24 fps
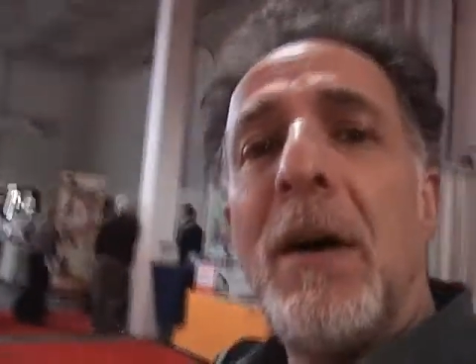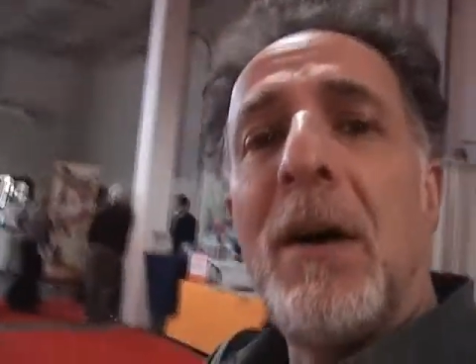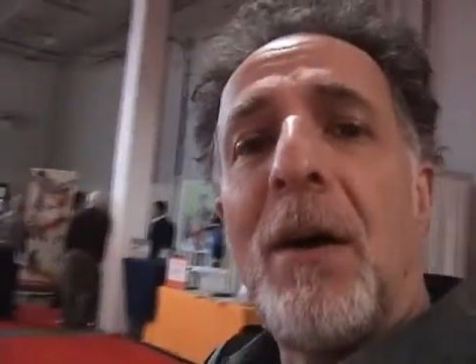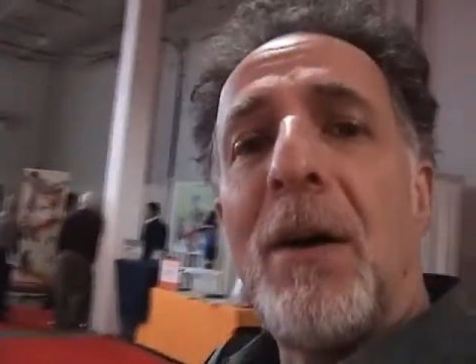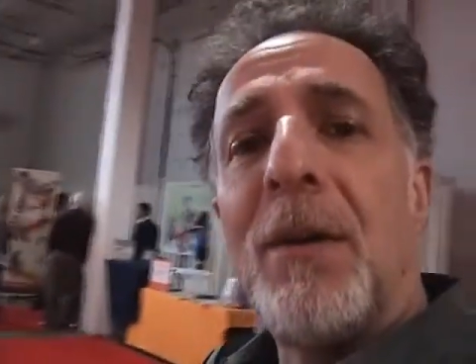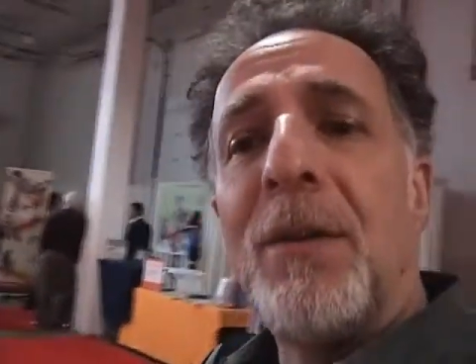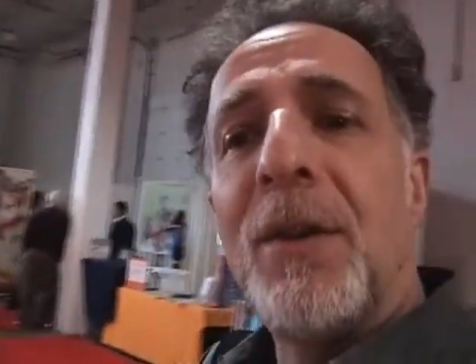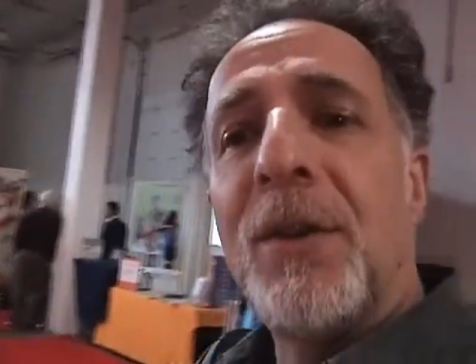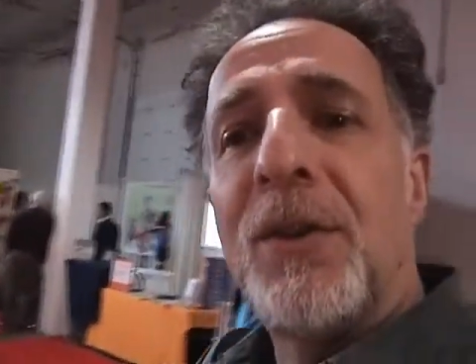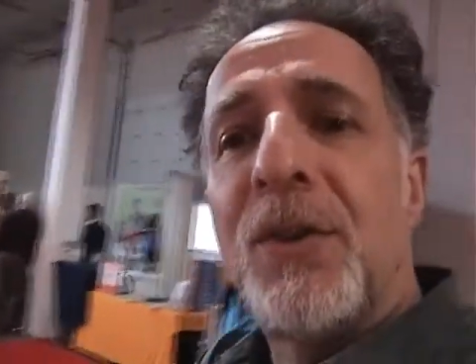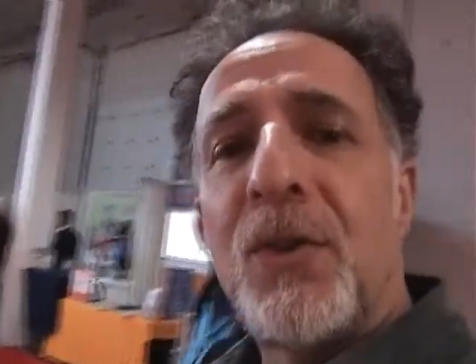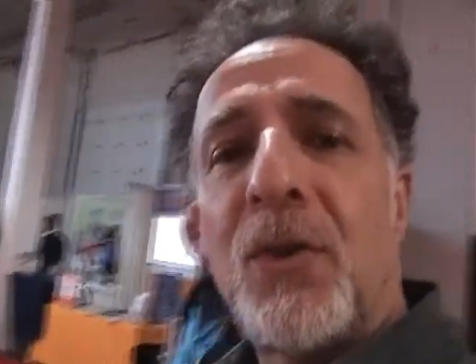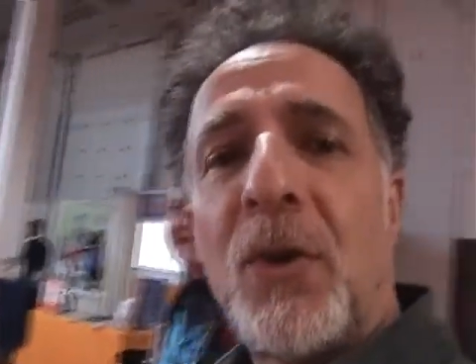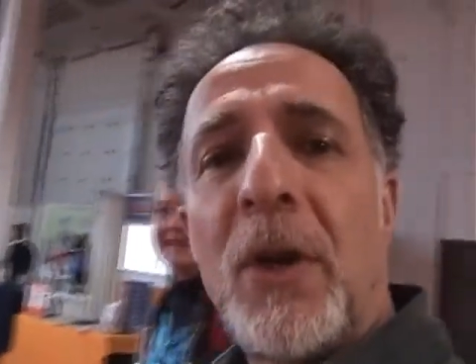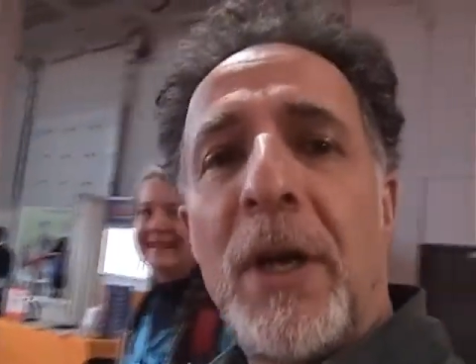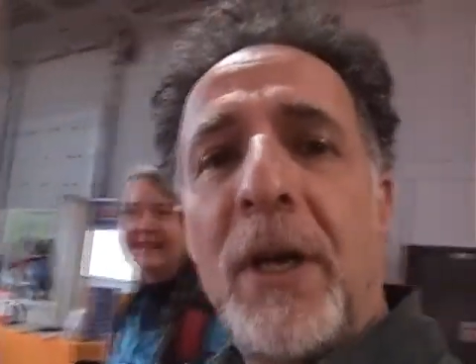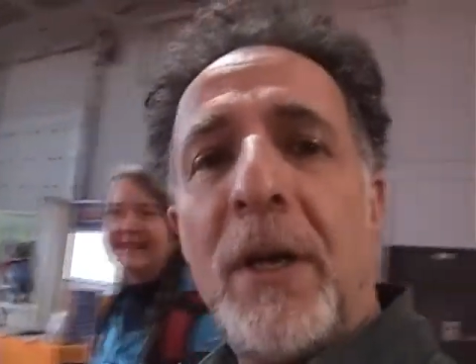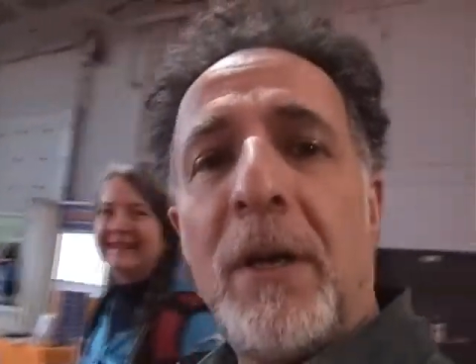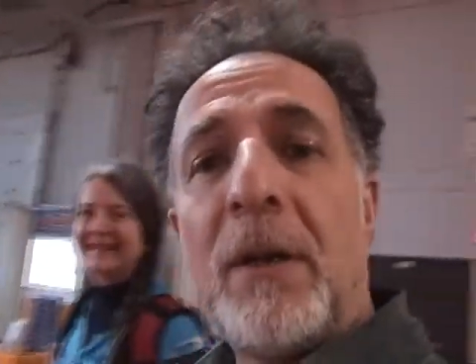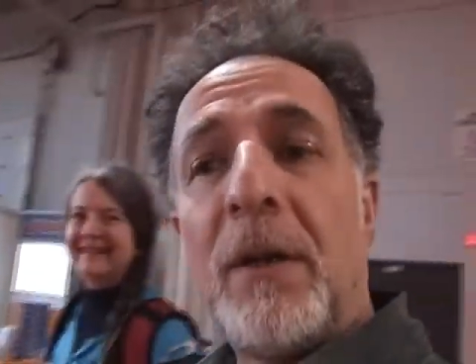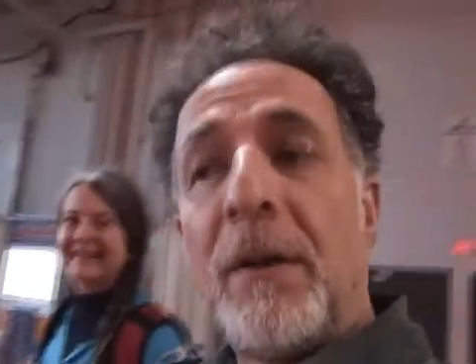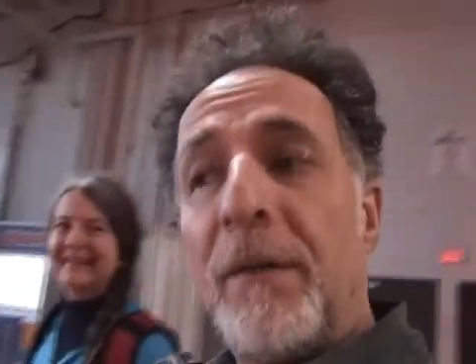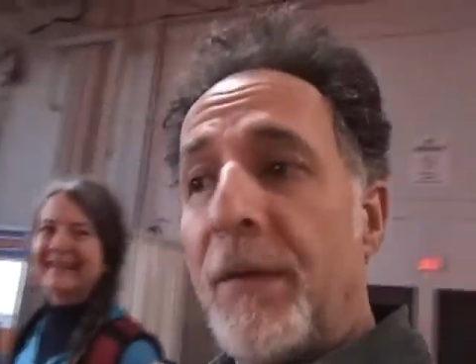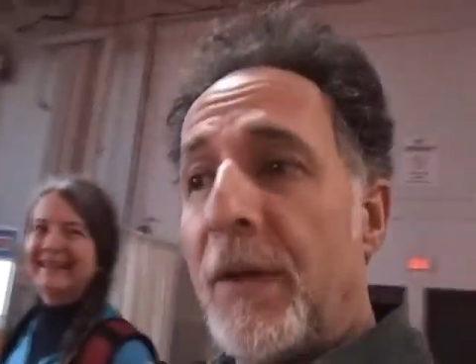on the
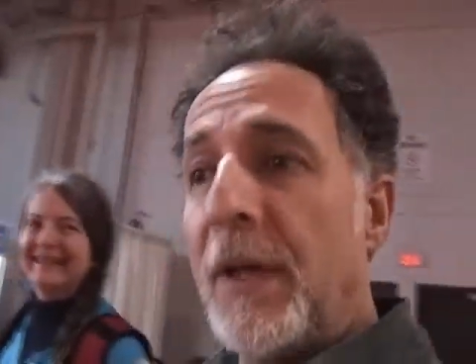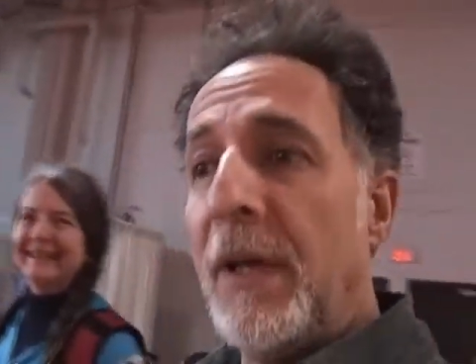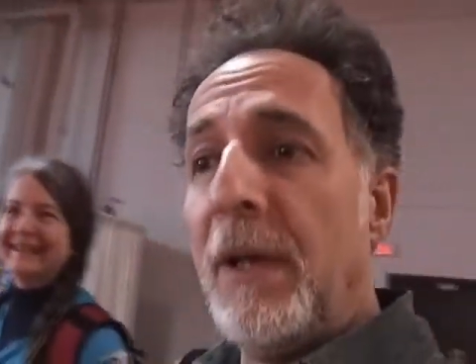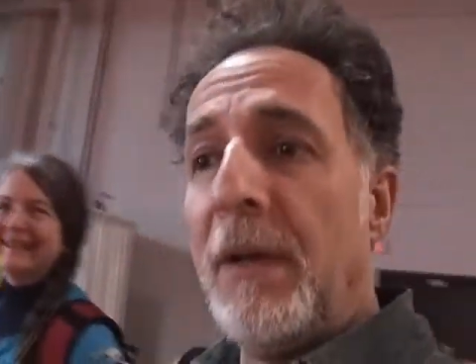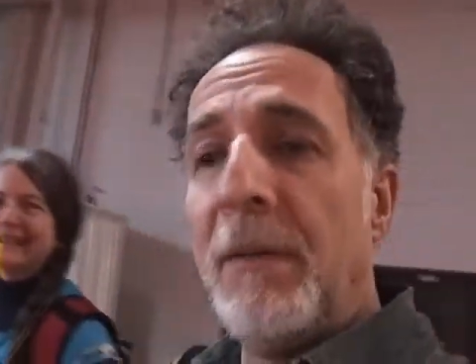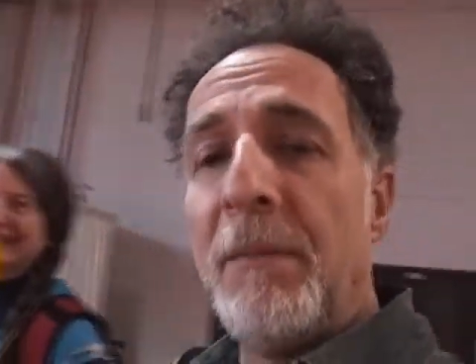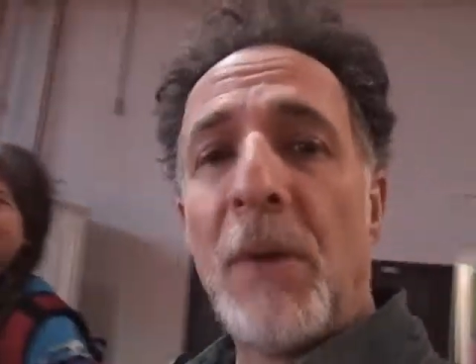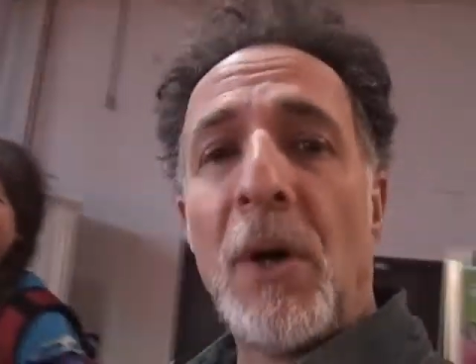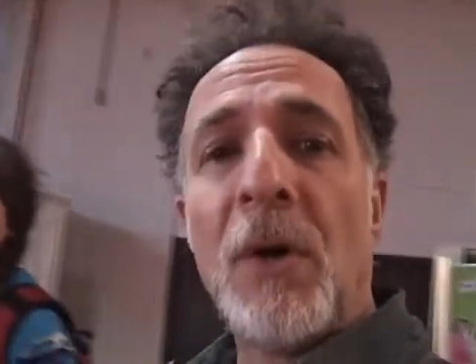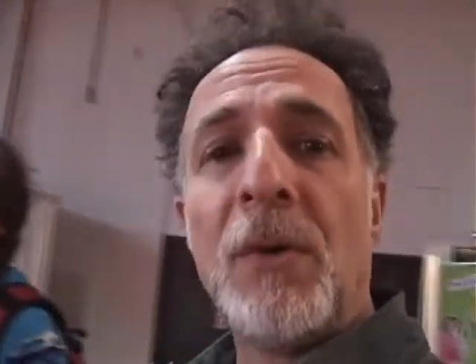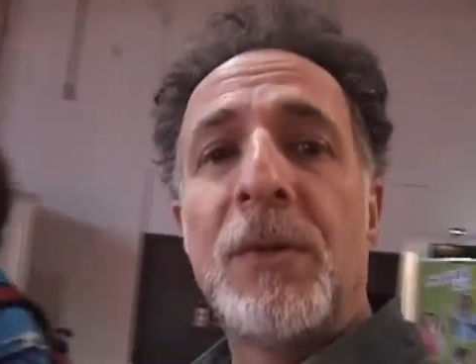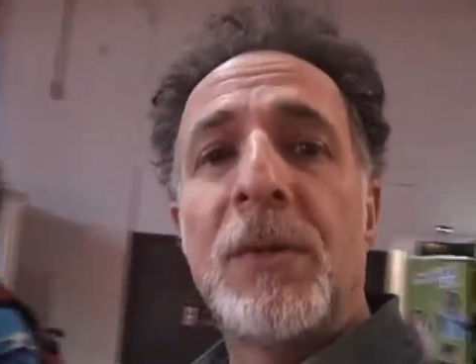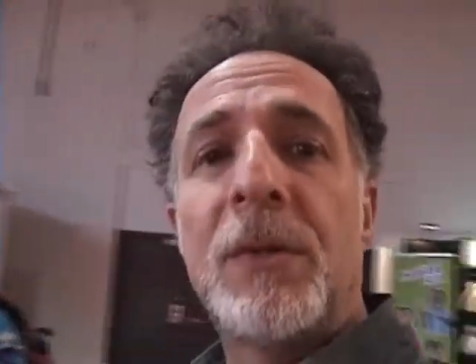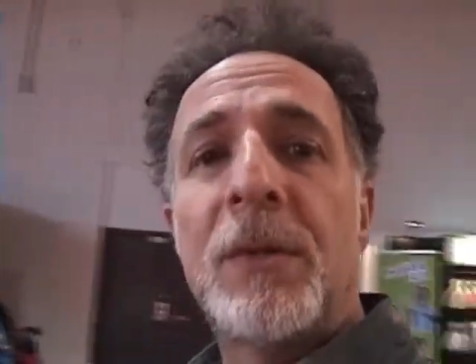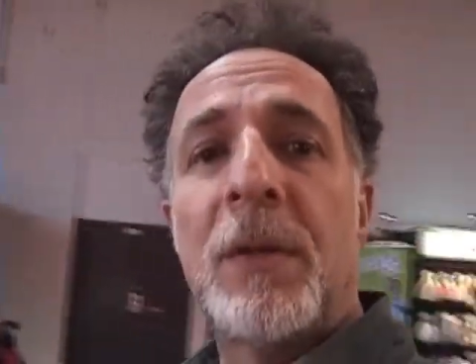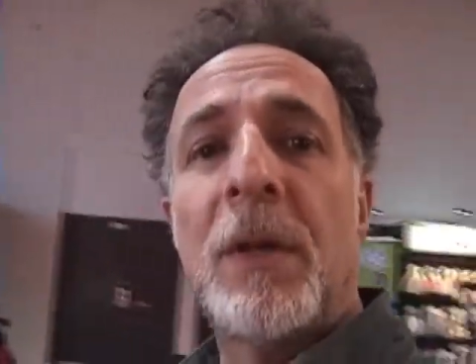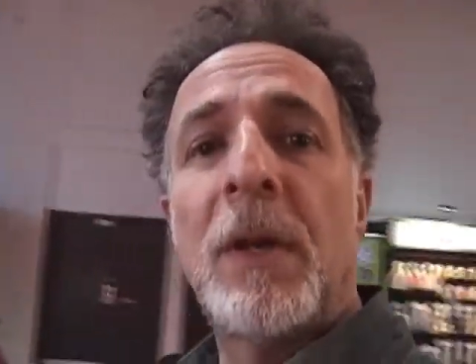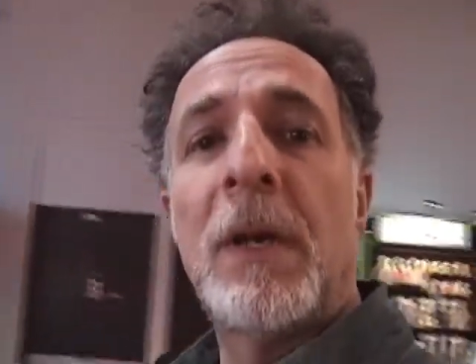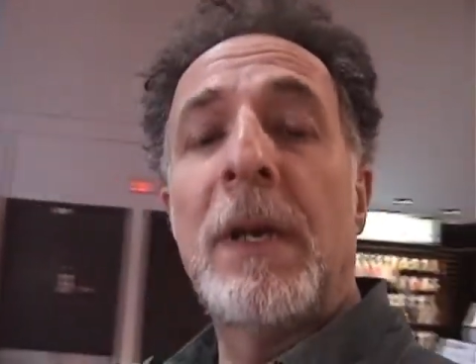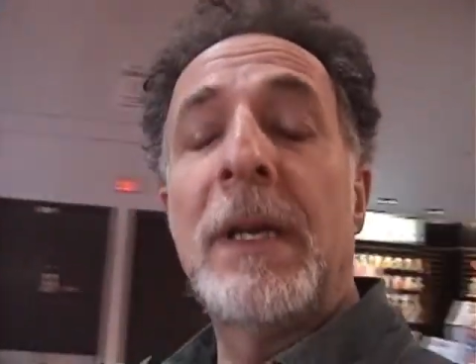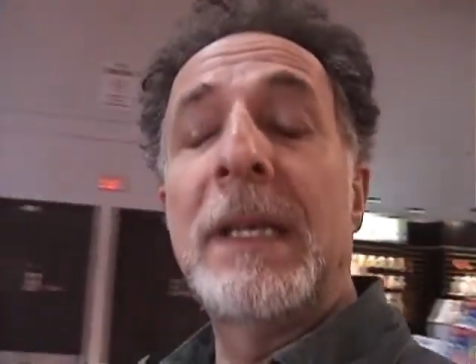trail of the most